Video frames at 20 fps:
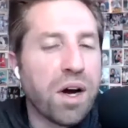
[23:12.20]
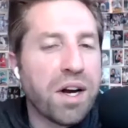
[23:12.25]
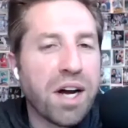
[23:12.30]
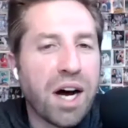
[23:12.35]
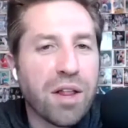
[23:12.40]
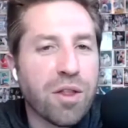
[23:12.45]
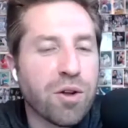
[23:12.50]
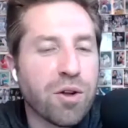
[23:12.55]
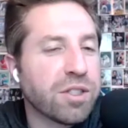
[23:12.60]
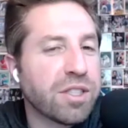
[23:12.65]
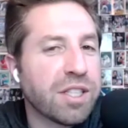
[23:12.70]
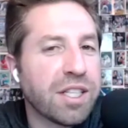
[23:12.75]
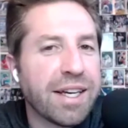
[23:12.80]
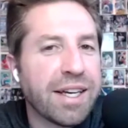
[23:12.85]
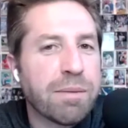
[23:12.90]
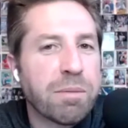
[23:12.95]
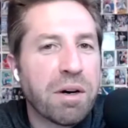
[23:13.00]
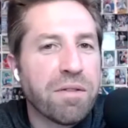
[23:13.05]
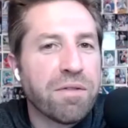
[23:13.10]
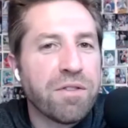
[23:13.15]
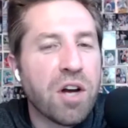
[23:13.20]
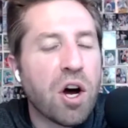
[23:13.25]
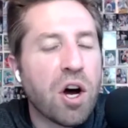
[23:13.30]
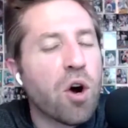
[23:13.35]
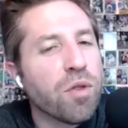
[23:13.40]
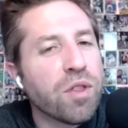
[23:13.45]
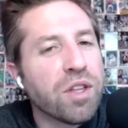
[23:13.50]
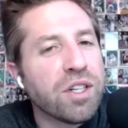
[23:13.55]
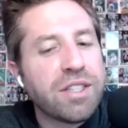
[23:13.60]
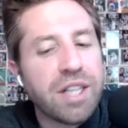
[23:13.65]
other team of
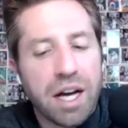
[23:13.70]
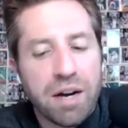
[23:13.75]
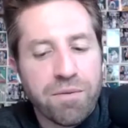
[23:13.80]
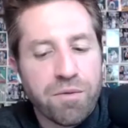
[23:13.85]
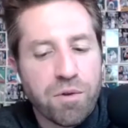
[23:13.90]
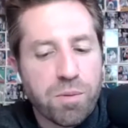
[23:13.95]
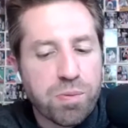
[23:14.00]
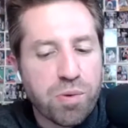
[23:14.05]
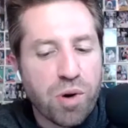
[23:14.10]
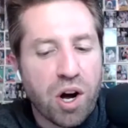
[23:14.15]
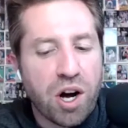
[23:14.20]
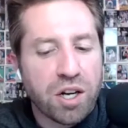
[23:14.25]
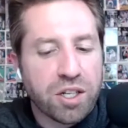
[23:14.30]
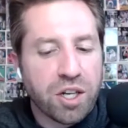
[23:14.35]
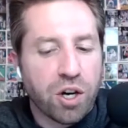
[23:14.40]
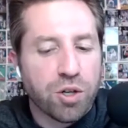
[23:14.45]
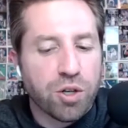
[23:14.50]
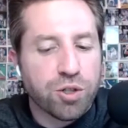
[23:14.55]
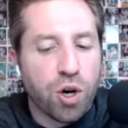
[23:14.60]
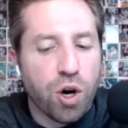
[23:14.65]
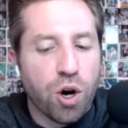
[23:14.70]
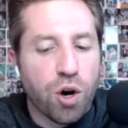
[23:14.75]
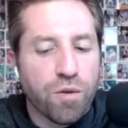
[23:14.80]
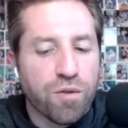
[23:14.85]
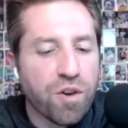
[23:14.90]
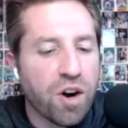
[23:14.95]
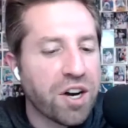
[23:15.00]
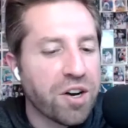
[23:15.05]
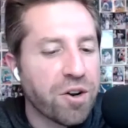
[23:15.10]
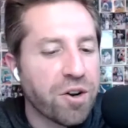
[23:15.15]
note, the Denver Broncos,
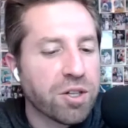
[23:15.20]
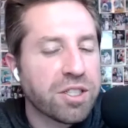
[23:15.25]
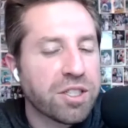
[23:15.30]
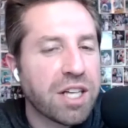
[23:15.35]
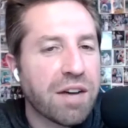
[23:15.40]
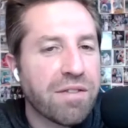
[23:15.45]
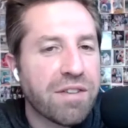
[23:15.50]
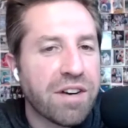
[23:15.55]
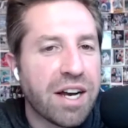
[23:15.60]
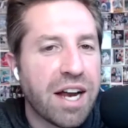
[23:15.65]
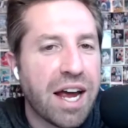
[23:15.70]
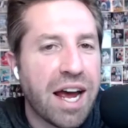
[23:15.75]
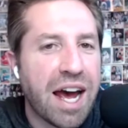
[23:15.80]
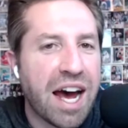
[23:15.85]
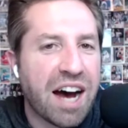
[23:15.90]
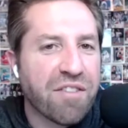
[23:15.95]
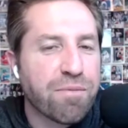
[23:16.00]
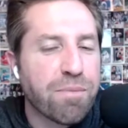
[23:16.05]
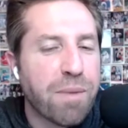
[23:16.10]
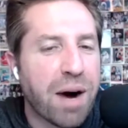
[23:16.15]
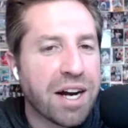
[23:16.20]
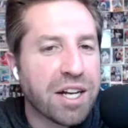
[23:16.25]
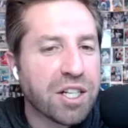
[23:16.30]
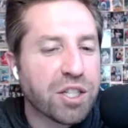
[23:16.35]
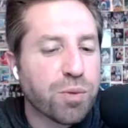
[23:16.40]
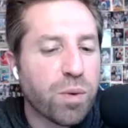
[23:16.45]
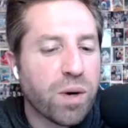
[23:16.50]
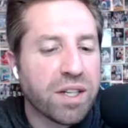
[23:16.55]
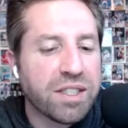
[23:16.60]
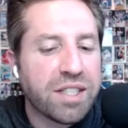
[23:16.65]
over under 7.5,
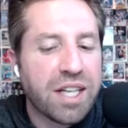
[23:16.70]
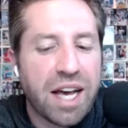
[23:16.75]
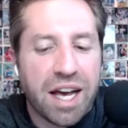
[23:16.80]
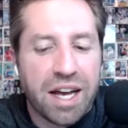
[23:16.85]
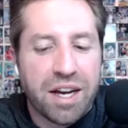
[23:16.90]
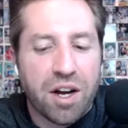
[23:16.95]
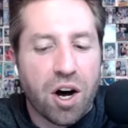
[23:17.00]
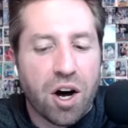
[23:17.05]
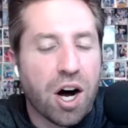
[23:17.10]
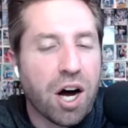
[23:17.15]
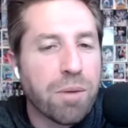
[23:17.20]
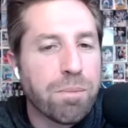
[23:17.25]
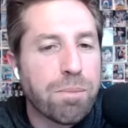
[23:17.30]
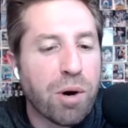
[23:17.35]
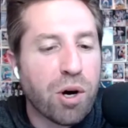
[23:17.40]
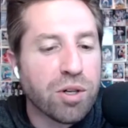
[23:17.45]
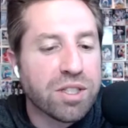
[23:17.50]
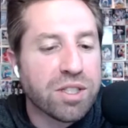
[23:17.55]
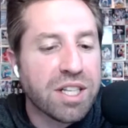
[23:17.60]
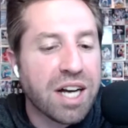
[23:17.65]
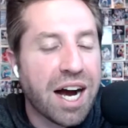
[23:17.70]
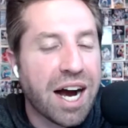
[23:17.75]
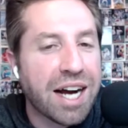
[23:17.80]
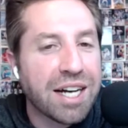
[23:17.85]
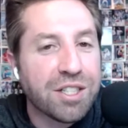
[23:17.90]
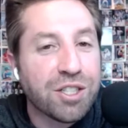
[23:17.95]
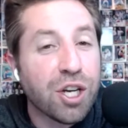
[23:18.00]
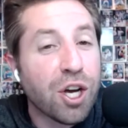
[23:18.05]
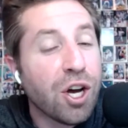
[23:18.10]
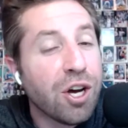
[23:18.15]
-110 on both
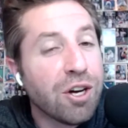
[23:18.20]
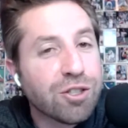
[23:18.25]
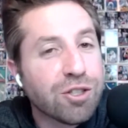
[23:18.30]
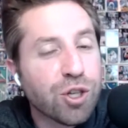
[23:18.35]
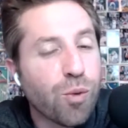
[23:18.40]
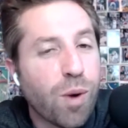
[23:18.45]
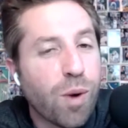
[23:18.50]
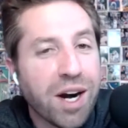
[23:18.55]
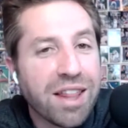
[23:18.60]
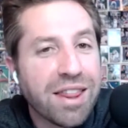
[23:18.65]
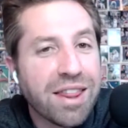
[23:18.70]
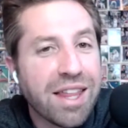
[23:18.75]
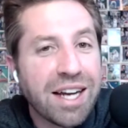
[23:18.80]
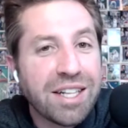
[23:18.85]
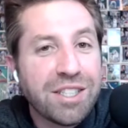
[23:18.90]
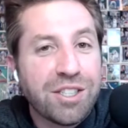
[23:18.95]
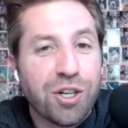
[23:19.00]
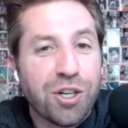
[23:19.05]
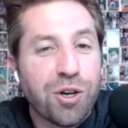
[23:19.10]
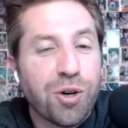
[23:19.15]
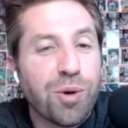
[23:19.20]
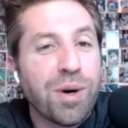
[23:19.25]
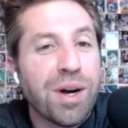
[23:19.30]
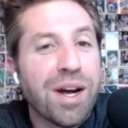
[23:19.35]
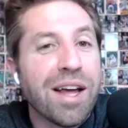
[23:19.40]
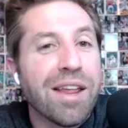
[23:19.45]
sides. So what did they do?